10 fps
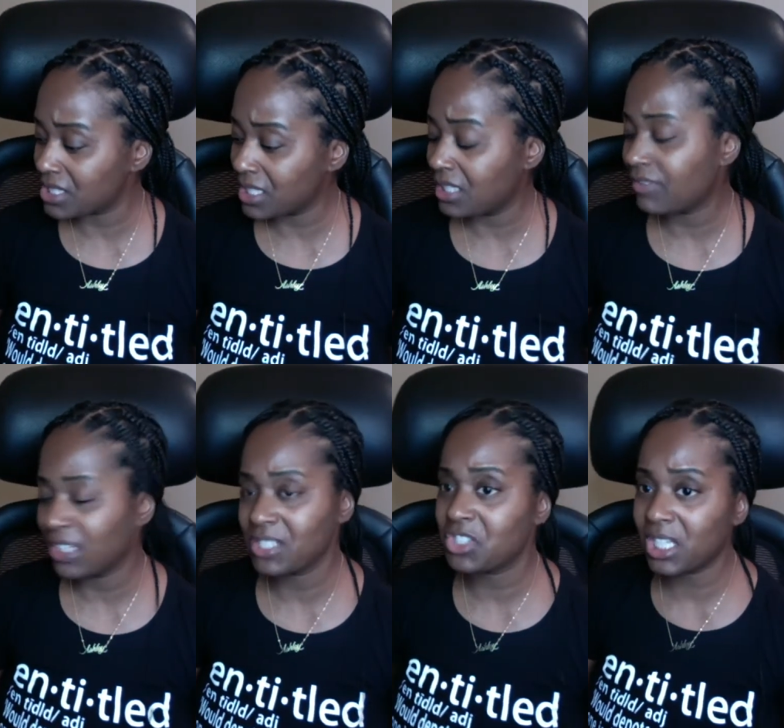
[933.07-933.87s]

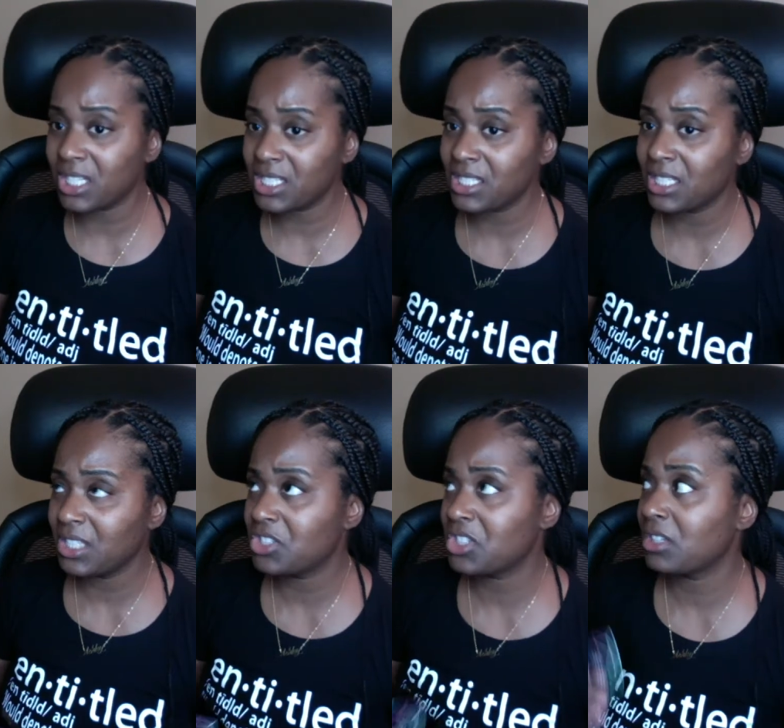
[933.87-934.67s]
envious, jealousy
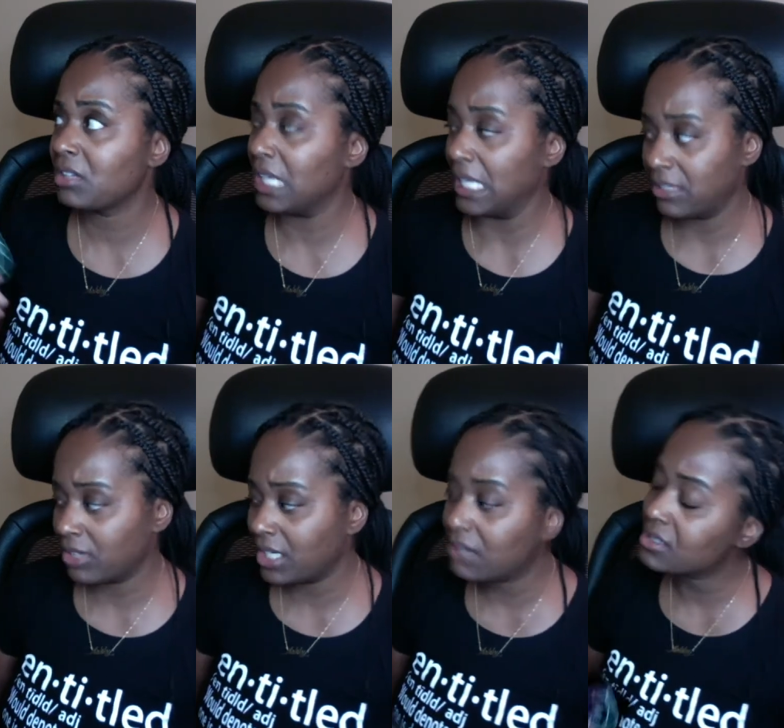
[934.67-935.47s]
energy. Don't let
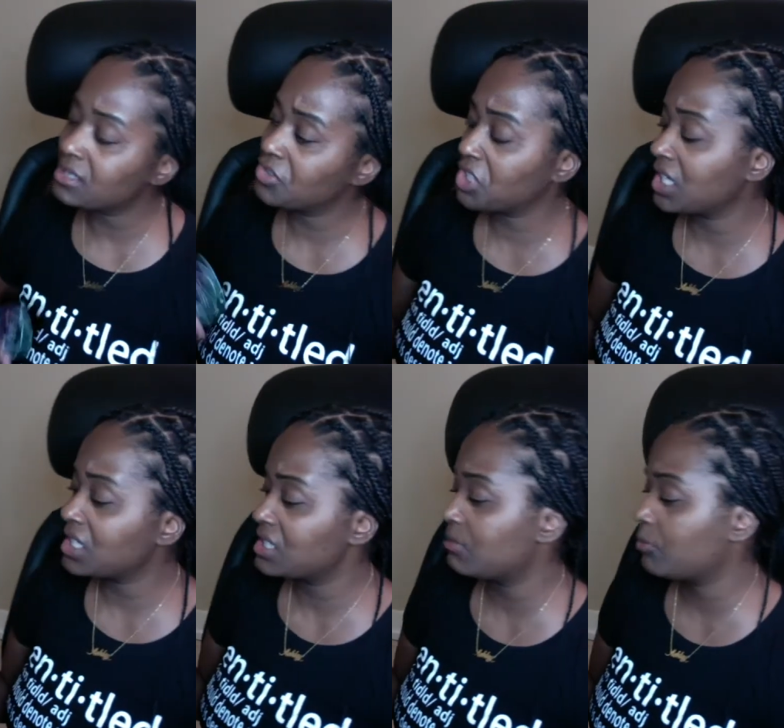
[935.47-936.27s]
anyone else's
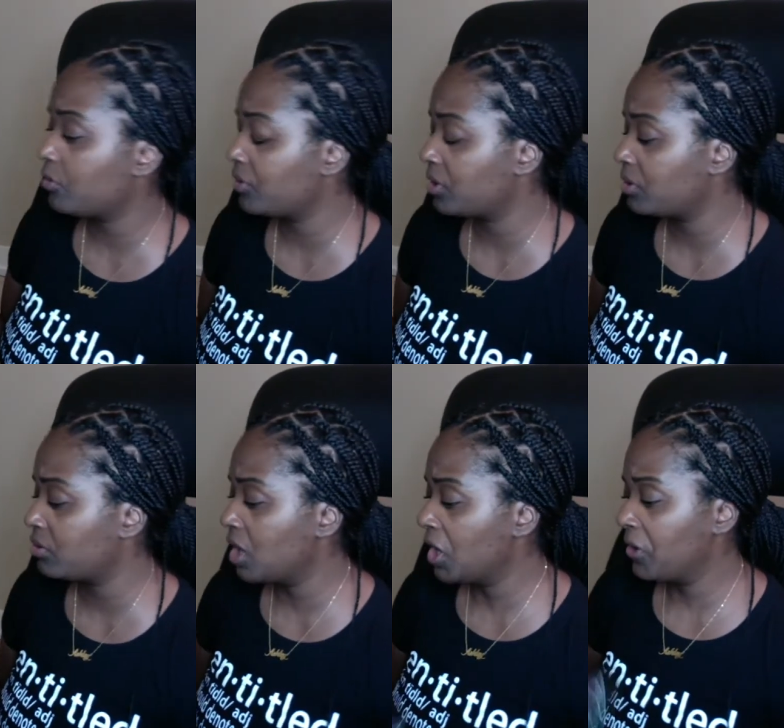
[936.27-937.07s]
jealousy move you
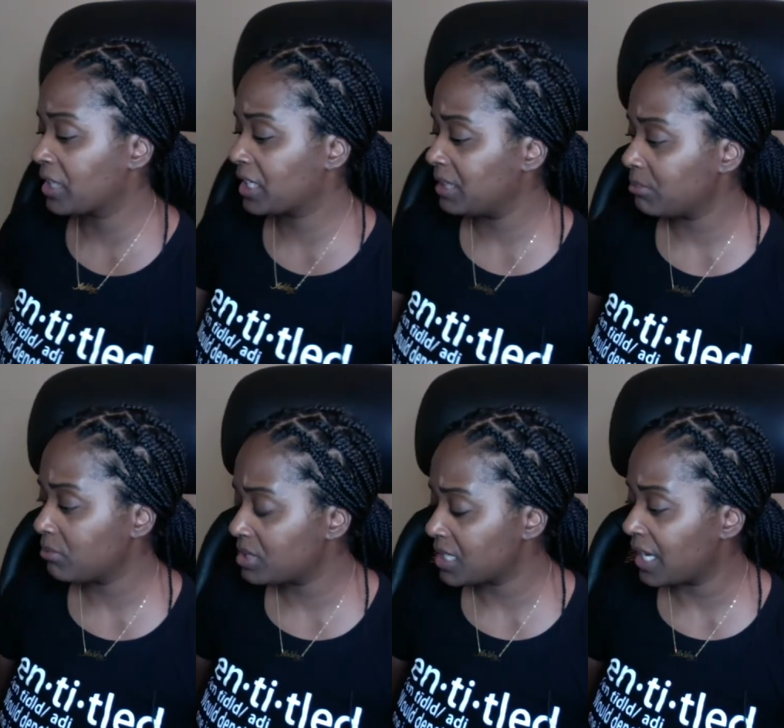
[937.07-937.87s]
or keep you
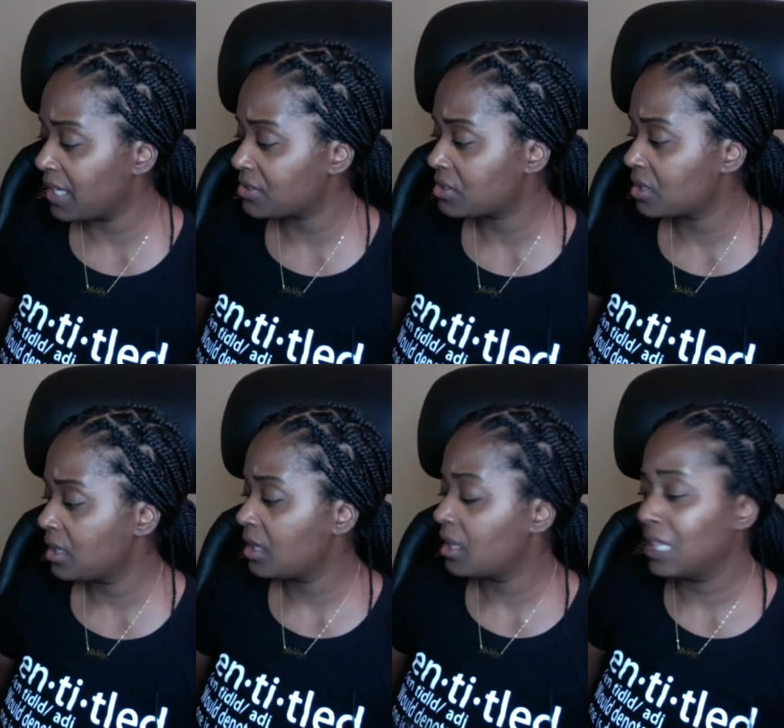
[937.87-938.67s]
attached.
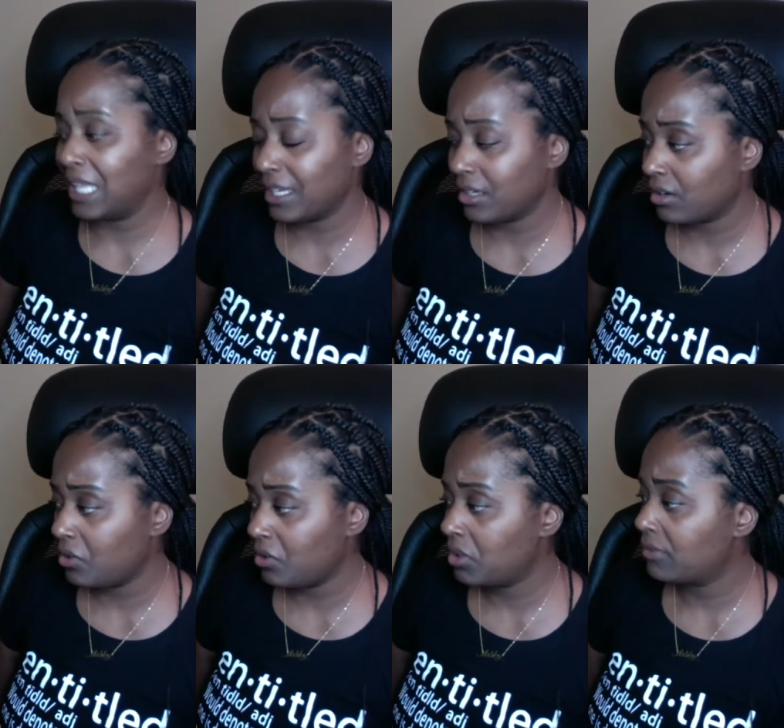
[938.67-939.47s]
Let
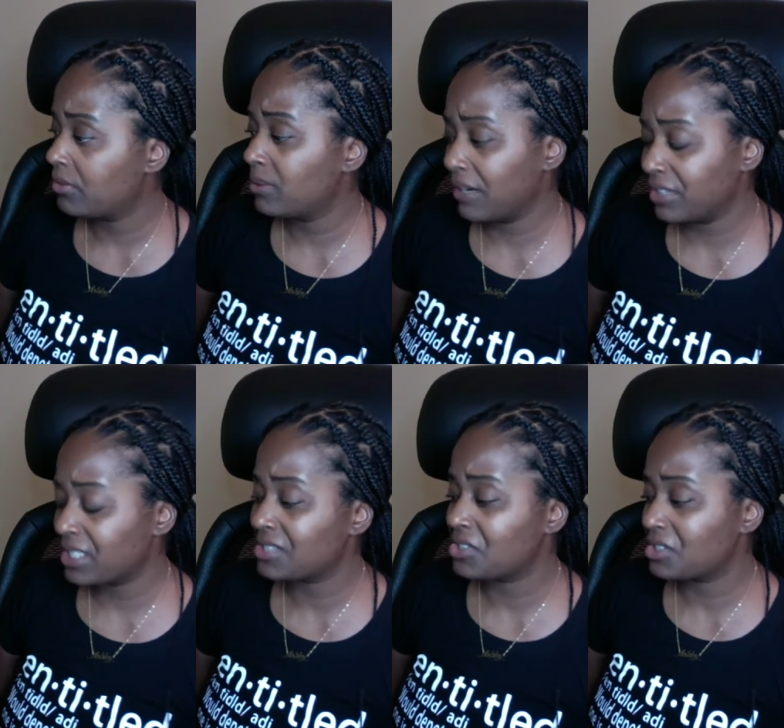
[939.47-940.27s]
go of whoever
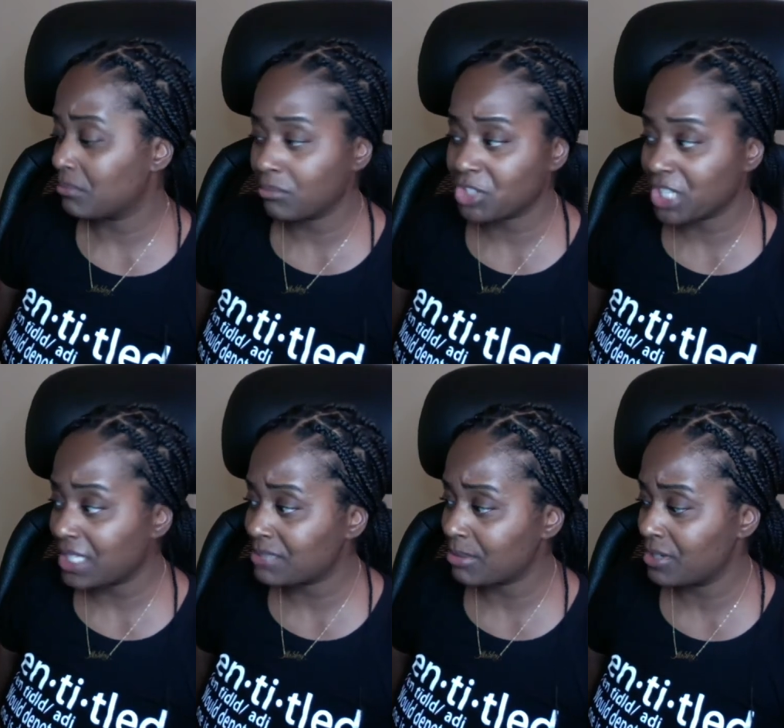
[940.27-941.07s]
this
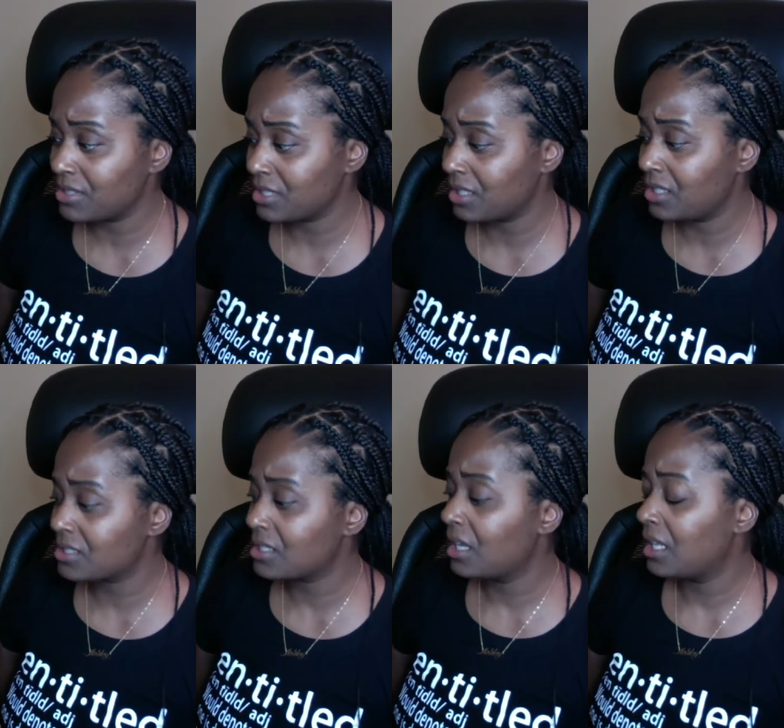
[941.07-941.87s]
jealous person
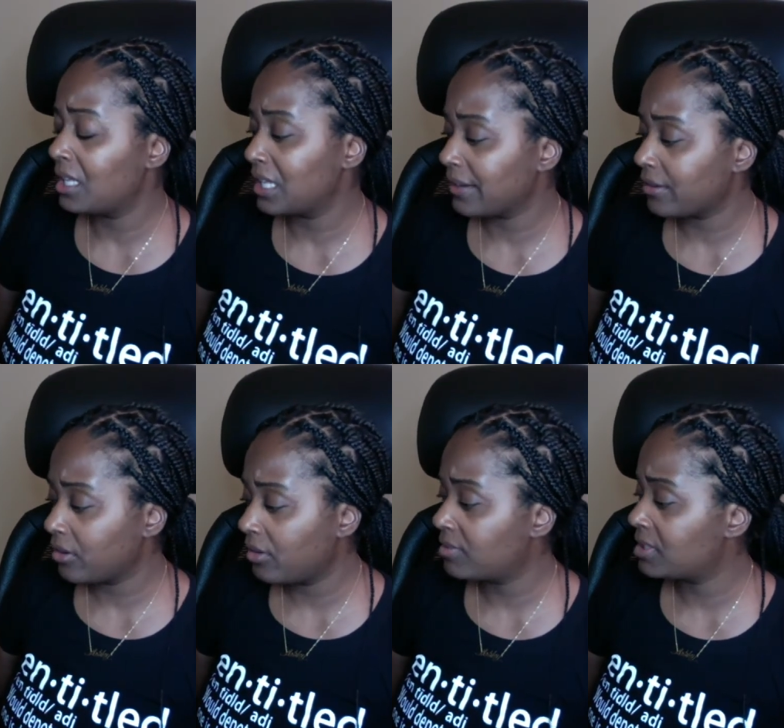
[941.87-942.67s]
is. Let go
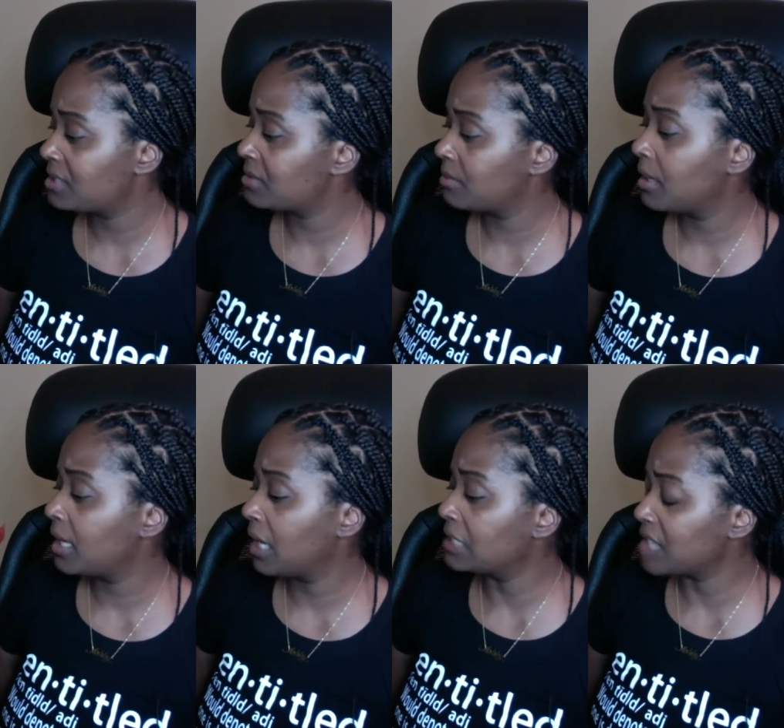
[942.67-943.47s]
of this
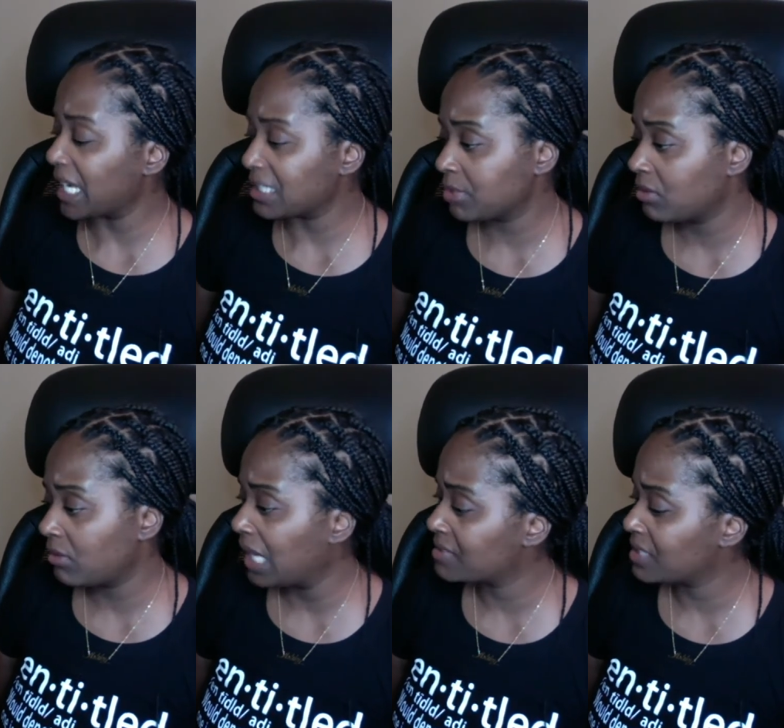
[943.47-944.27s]
attachment you
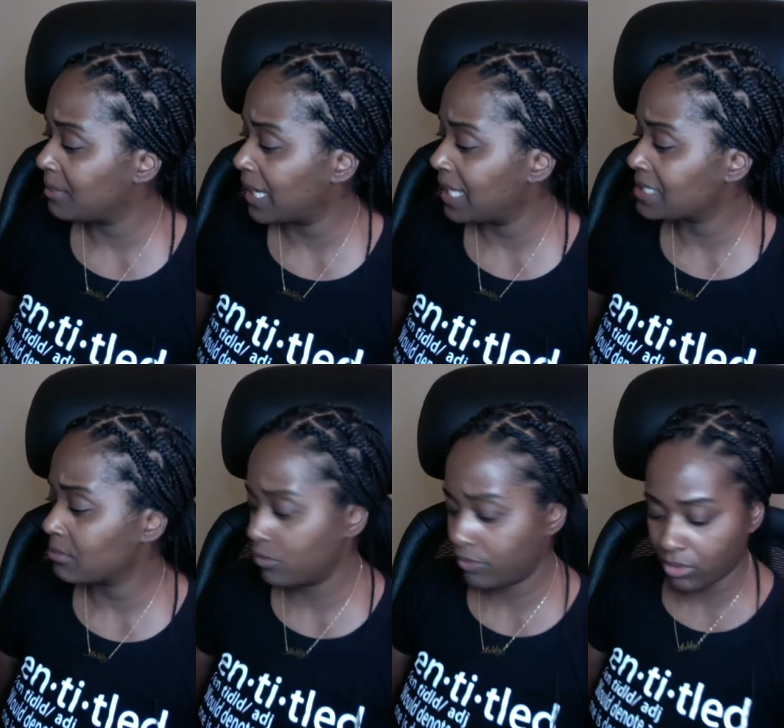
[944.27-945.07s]
have to the past and
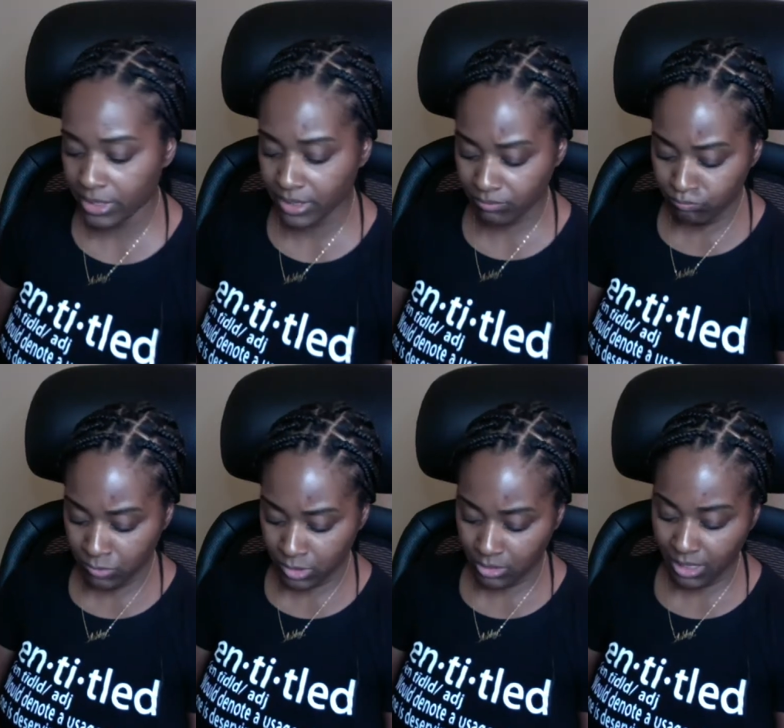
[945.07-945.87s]
move forward.
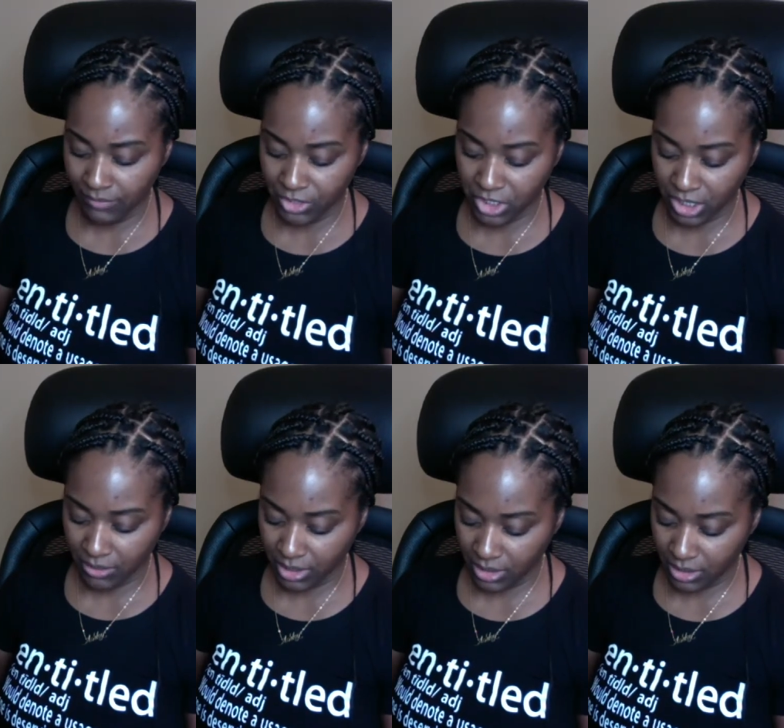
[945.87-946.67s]
Here you have the
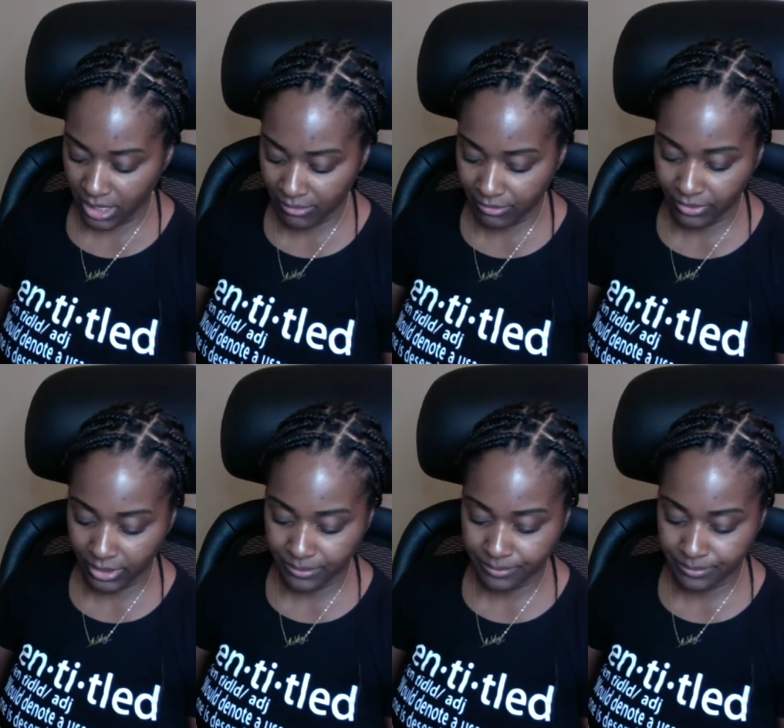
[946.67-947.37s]
chariot and the hierophant.